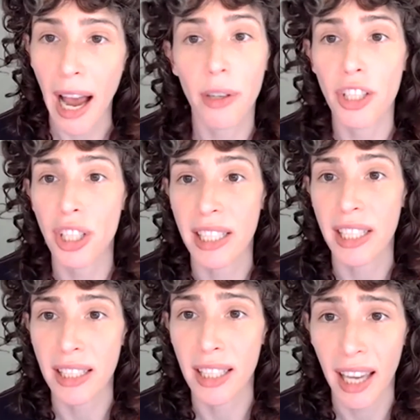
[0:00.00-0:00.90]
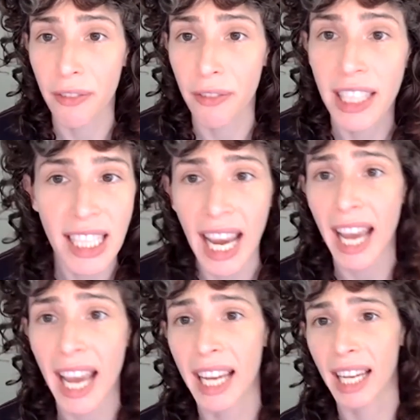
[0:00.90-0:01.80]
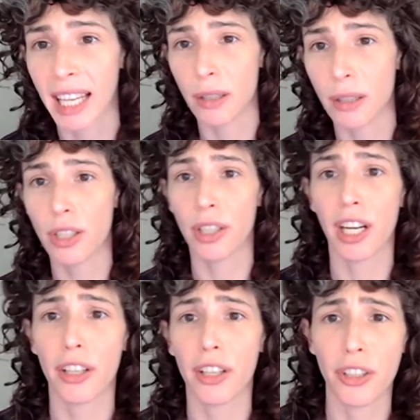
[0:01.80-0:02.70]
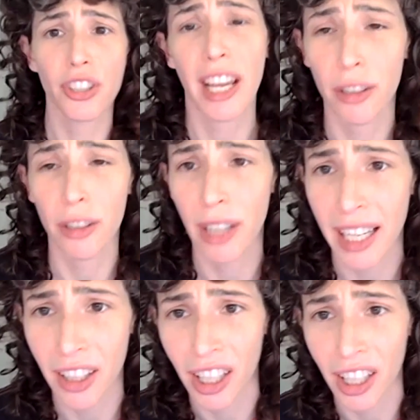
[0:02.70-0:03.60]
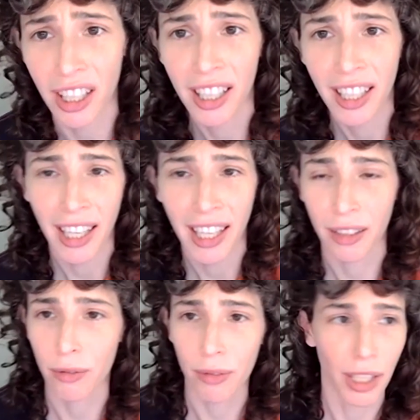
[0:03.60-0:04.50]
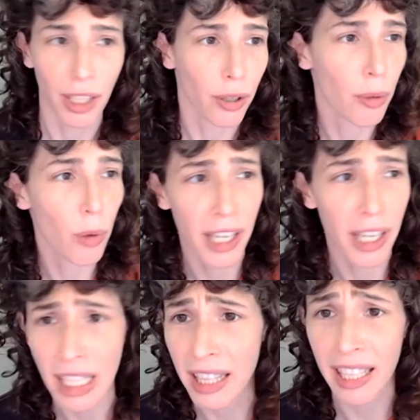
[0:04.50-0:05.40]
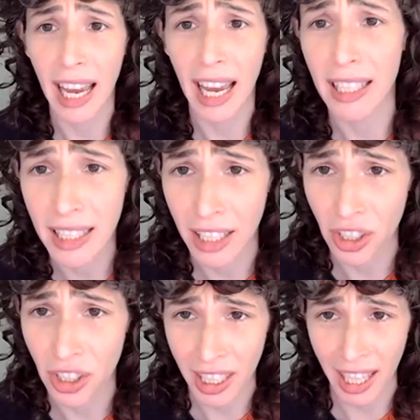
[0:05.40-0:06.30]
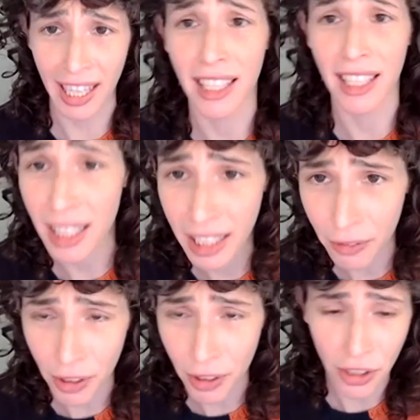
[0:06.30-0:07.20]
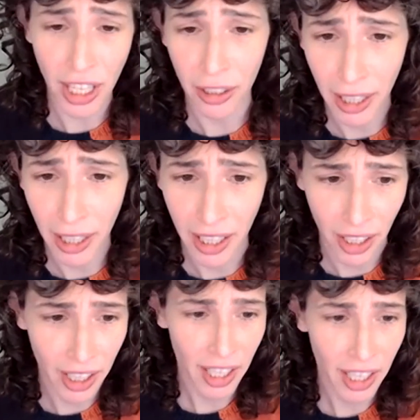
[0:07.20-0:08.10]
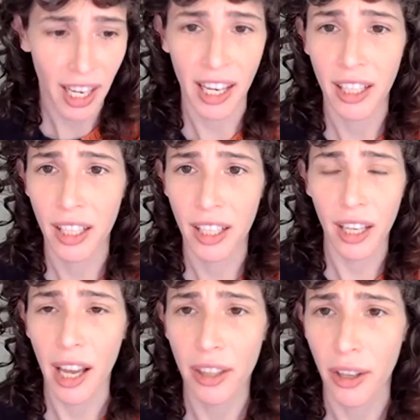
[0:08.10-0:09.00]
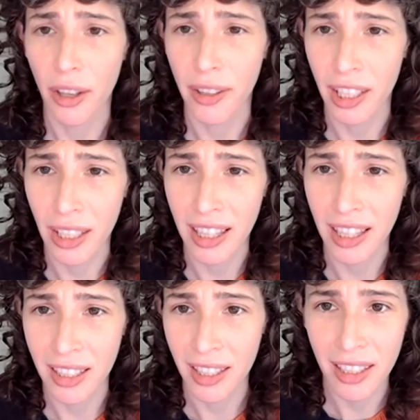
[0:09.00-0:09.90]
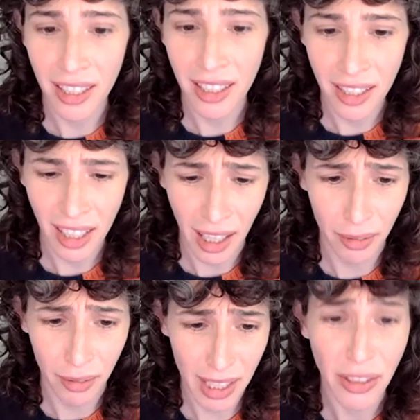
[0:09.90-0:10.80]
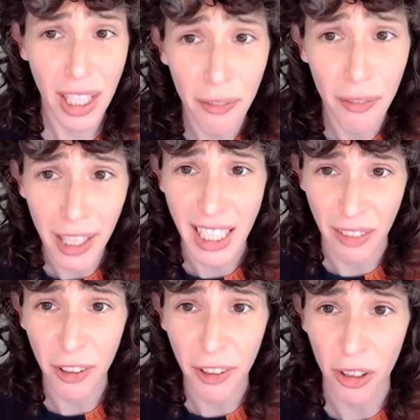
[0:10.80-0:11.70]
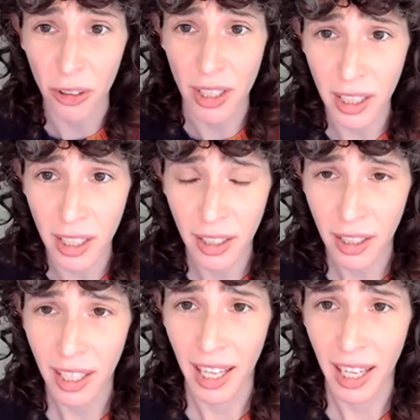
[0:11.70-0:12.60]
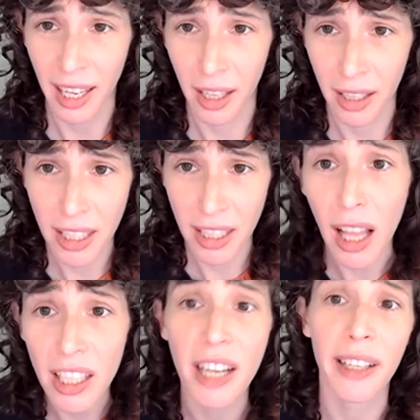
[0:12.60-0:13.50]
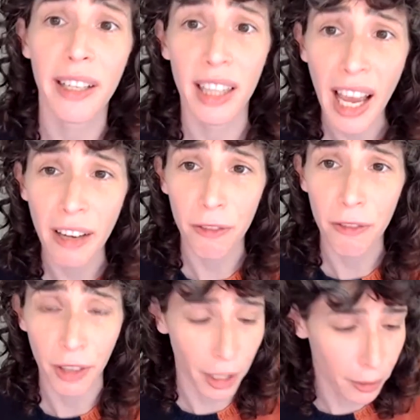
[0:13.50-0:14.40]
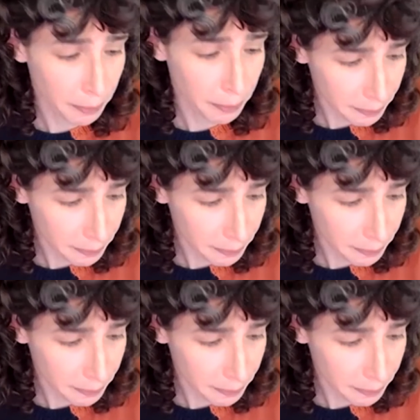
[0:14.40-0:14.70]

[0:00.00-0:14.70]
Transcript: outages every day and turning on your generator and, you know, walking to the gas station to get gasoline for your generator. I thought this is sounds like a very difficult, solitary life for you.